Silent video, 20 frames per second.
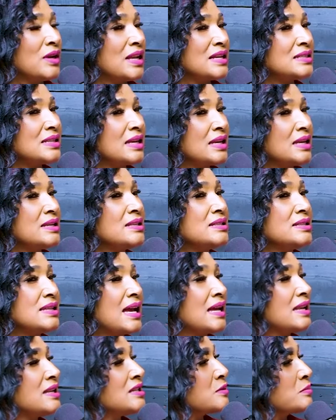I say his
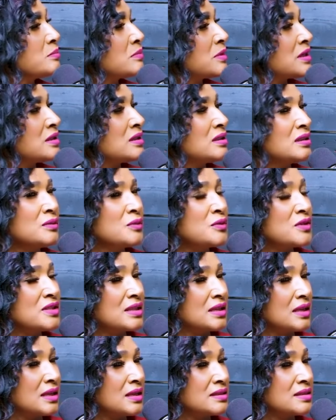side, his mother was
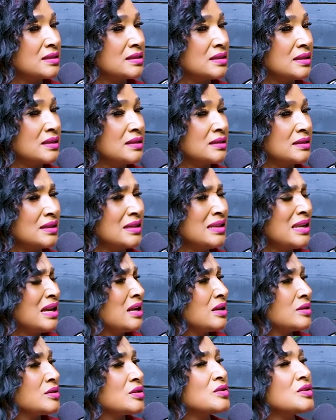against it. And
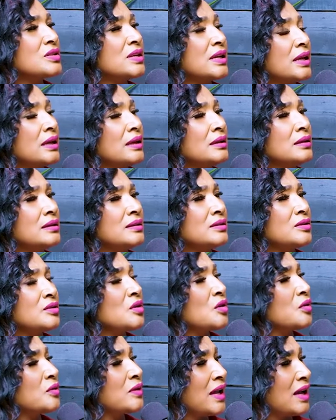I understand, you
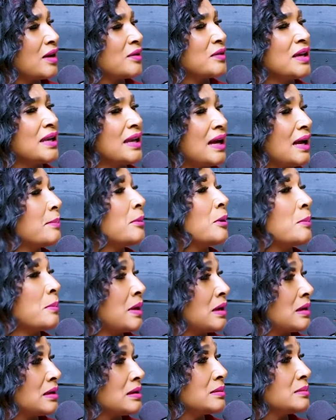know, now that I'm a
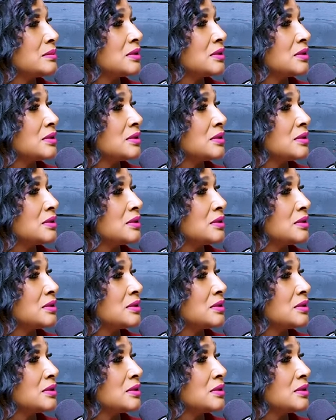mom,